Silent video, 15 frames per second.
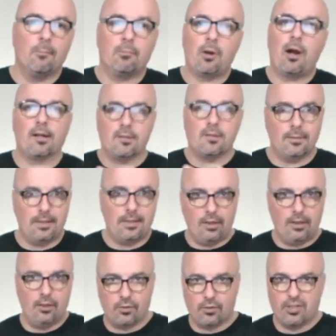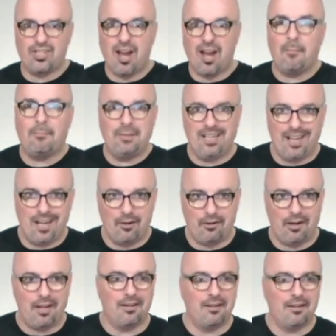products within your shopping
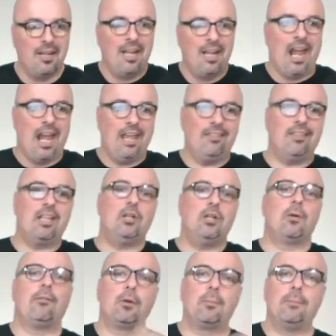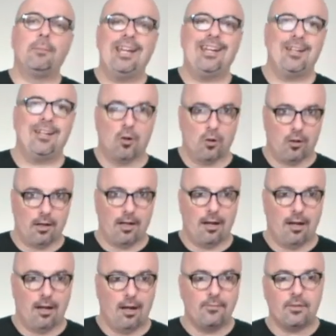area. And then you have your media
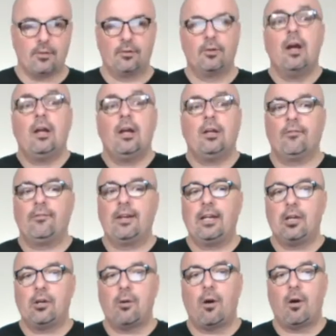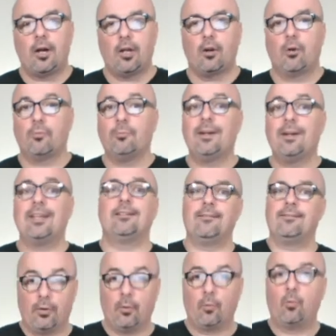archive. So your video, audio,
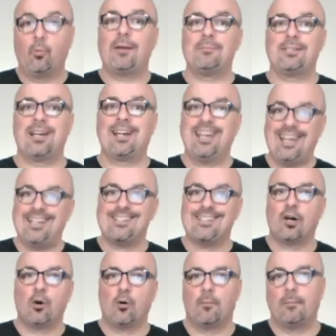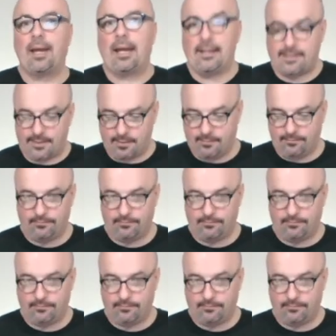written, the website is the home base.